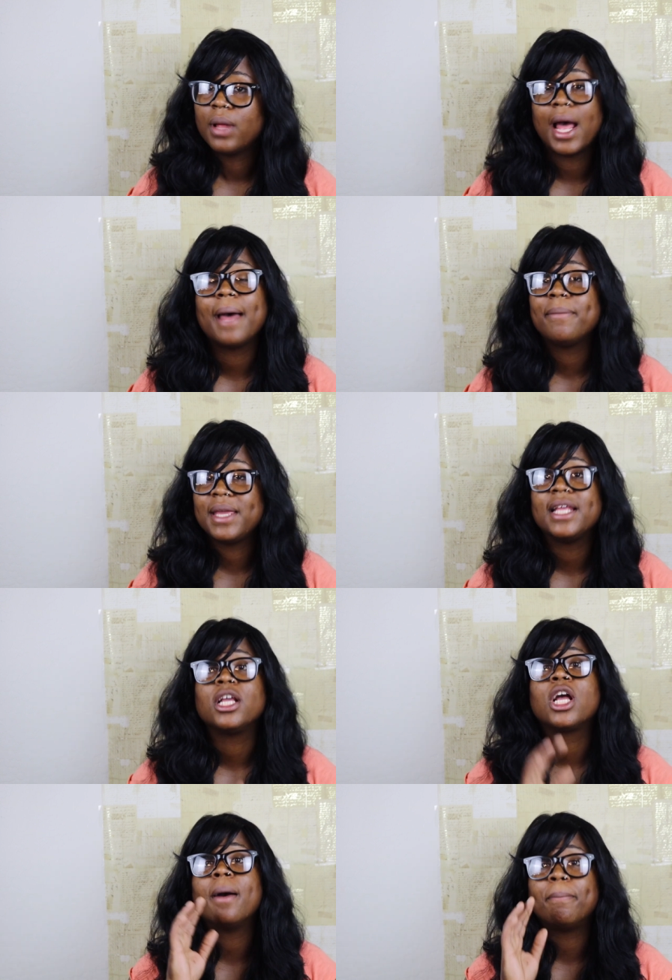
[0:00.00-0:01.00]
I
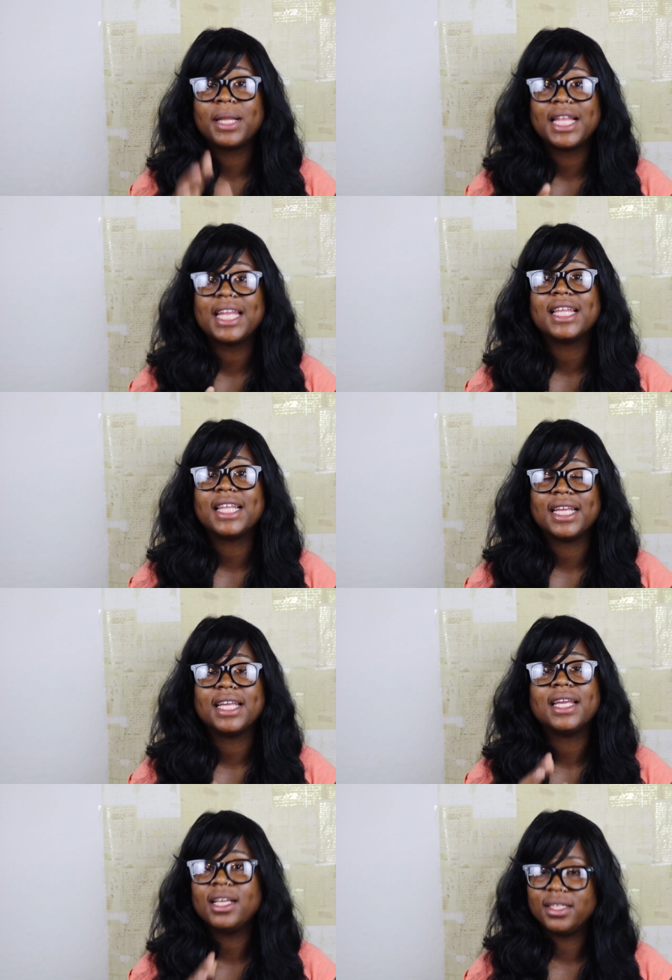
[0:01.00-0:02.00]
mean,
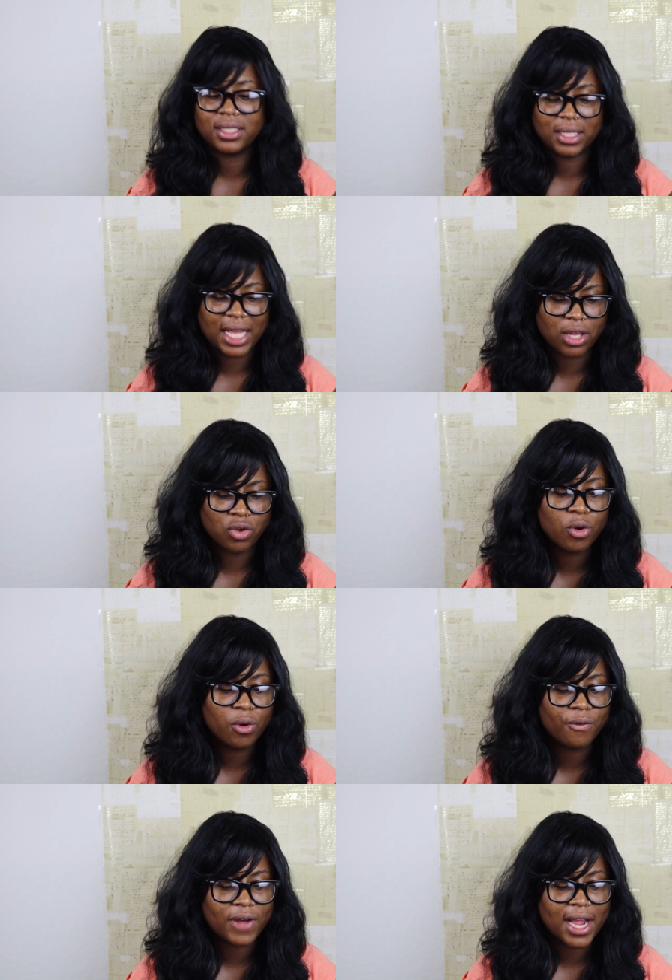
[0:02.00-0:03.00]
completely easy. Like,
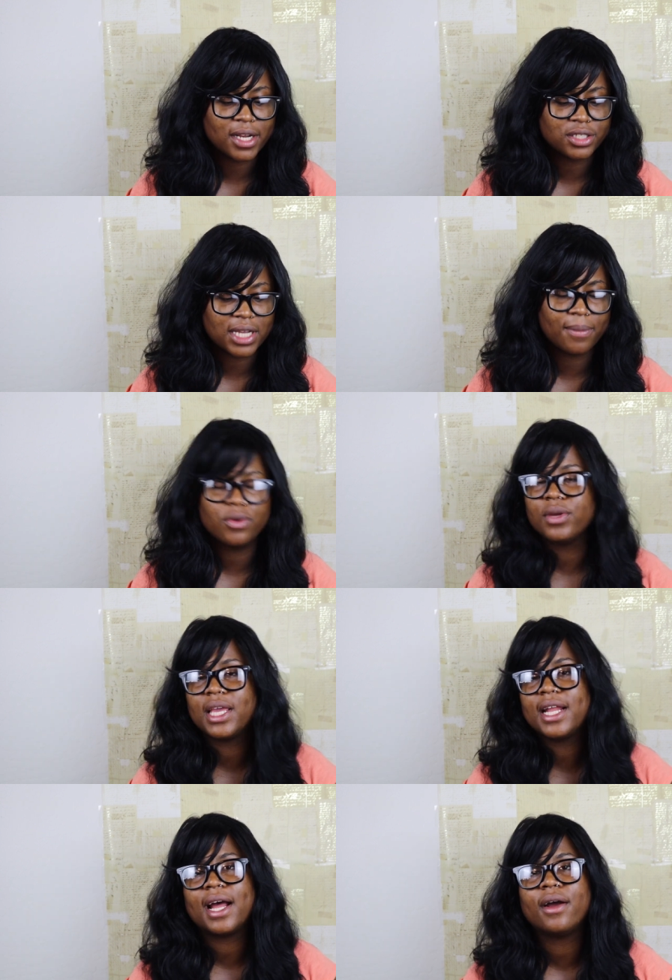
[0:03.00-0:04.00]
you'll find a job. You can
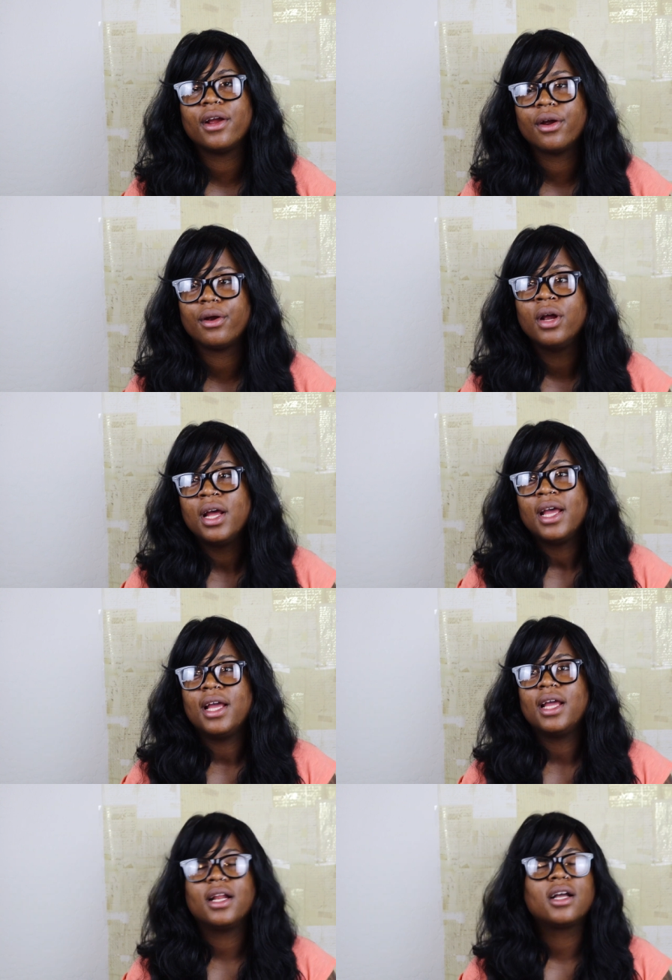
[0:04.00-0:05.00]
get out here
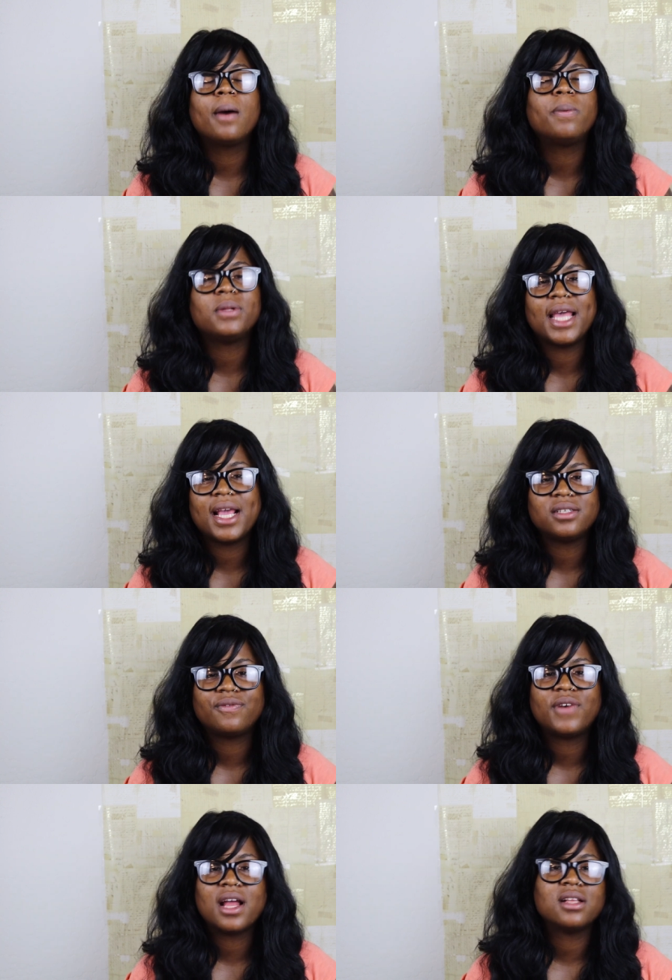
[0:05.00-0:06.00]
in a couple of days and
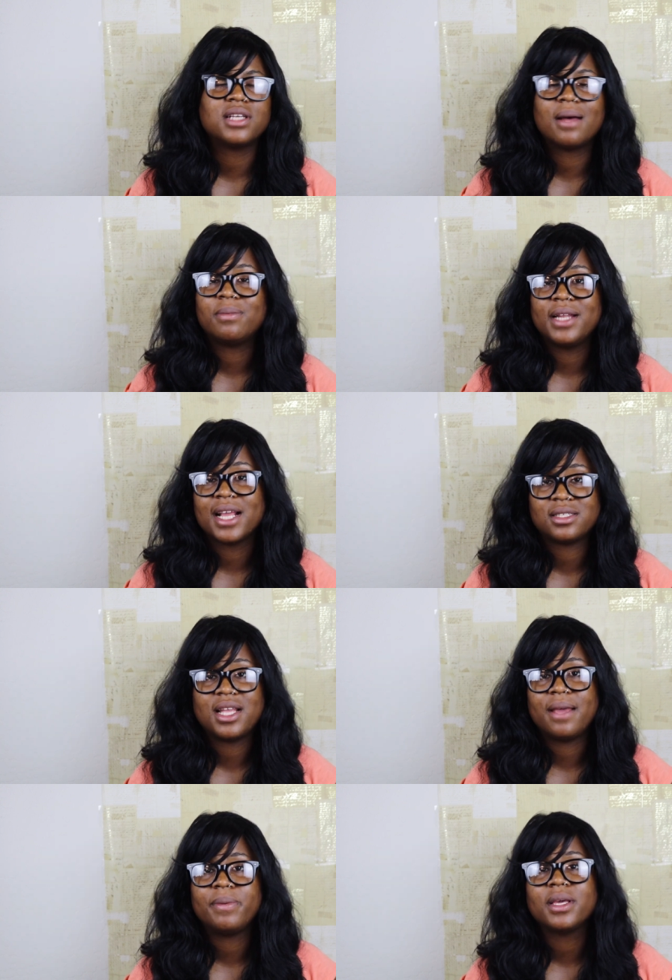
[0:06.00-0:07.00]
find a job the next
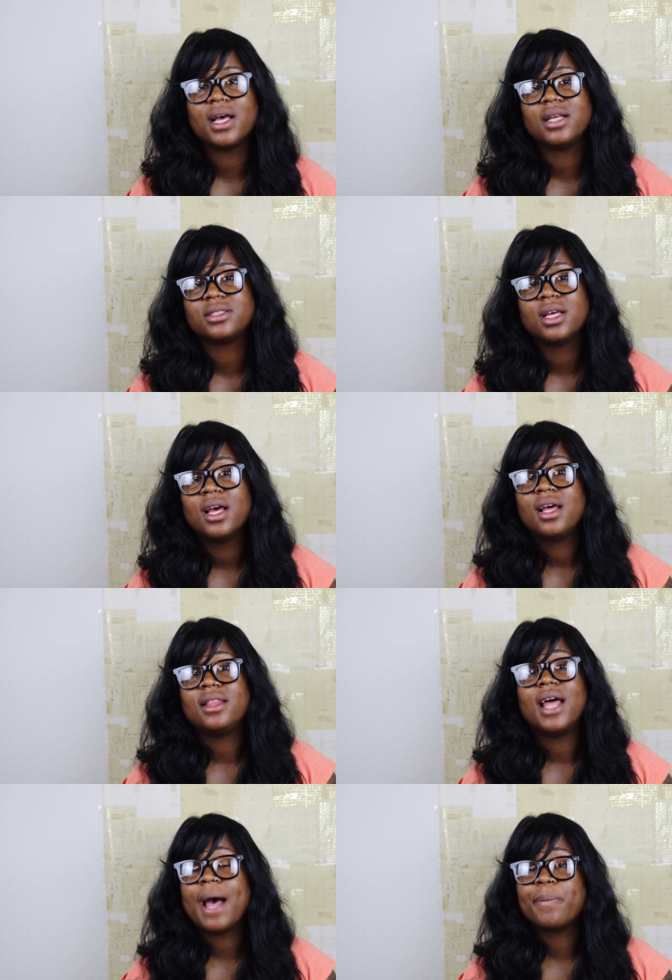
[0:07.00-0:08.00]
day because
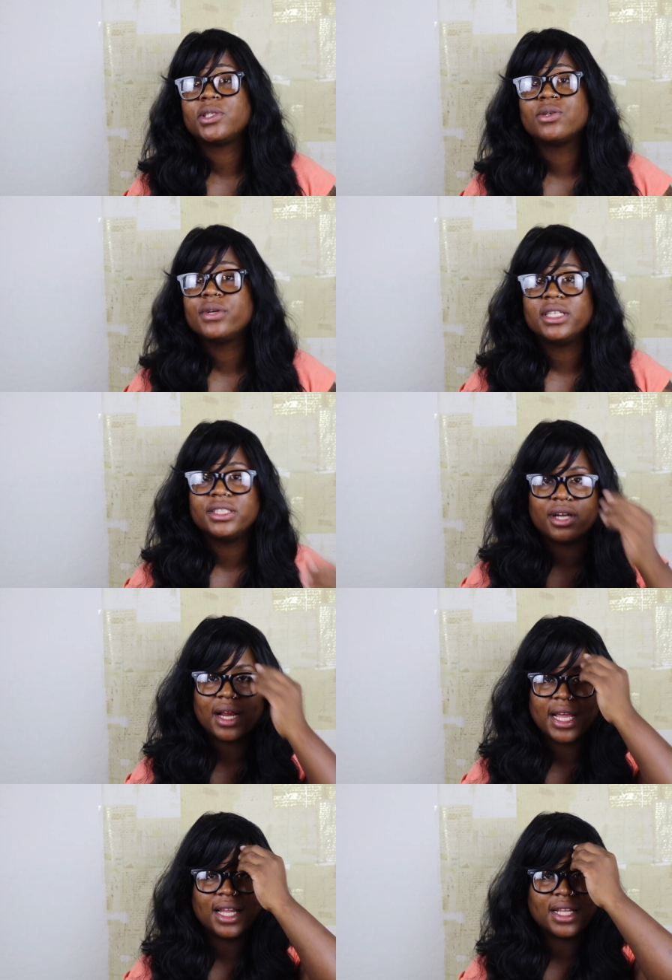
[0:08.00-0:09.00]
the opportunities are
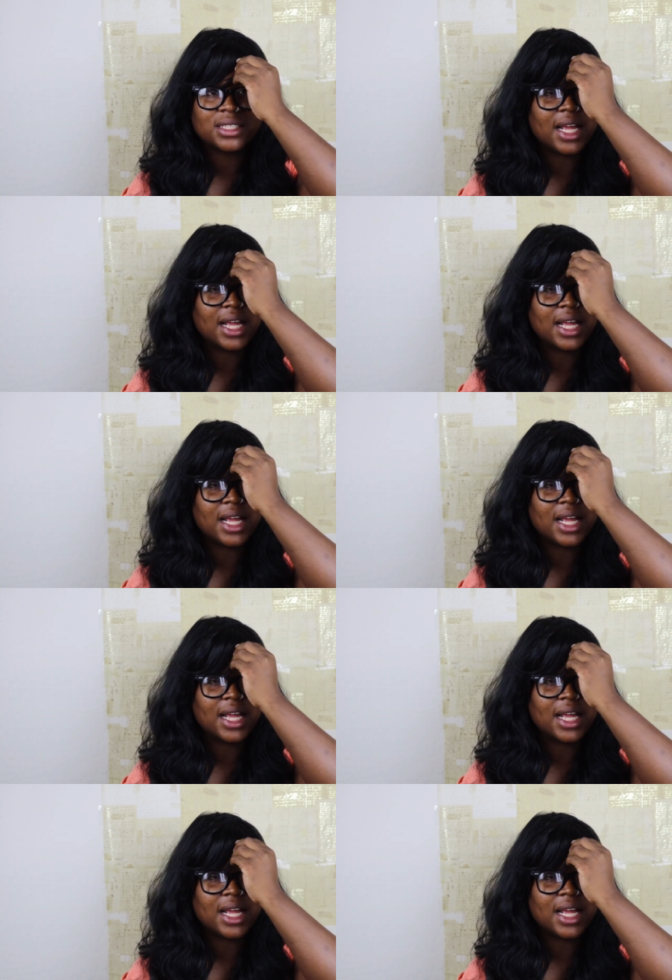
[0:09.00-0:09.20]
endless.